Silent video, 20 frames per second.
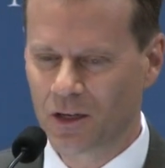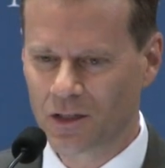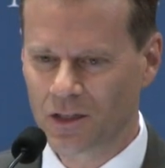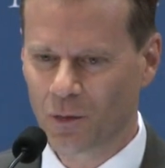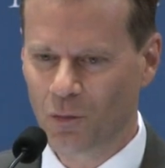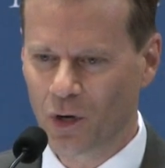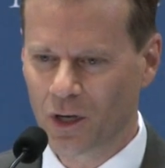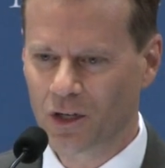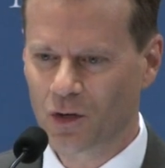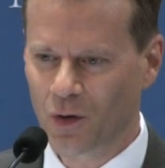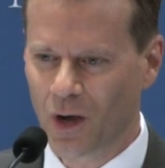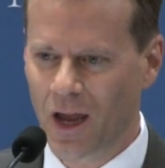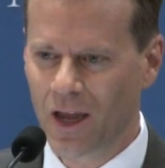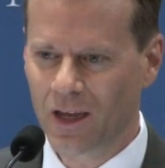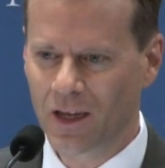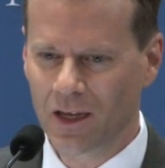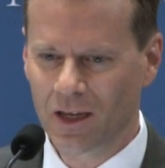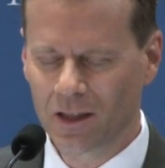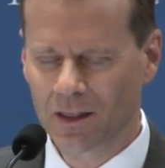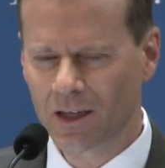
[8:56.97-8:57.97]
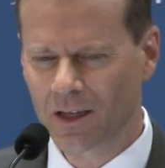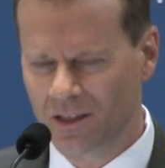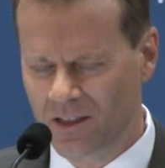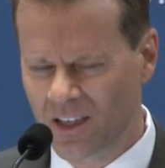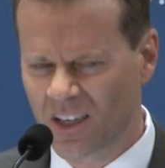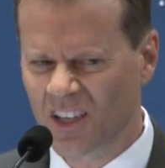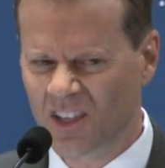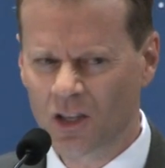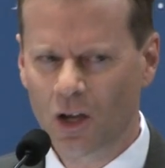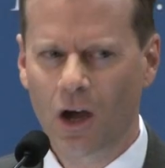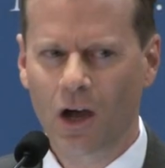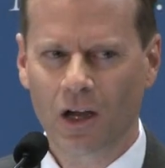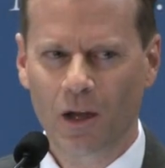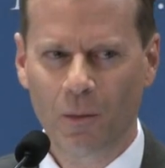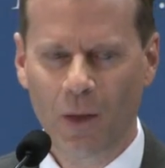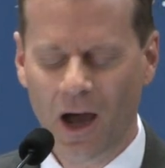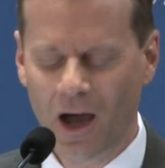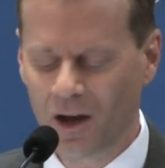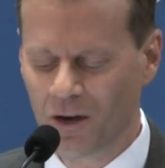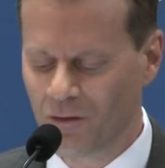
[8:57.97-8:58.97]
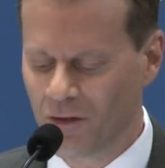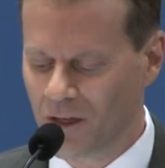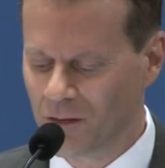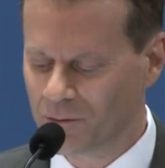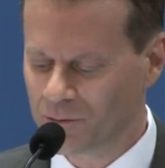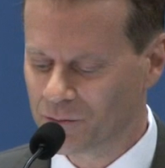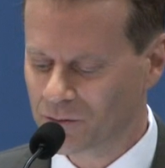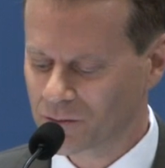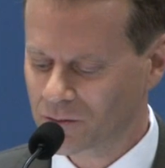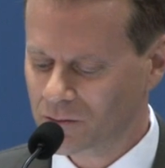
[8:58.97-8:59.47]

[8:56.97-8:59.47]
somewhat cranky and thinks he can talk him out of it.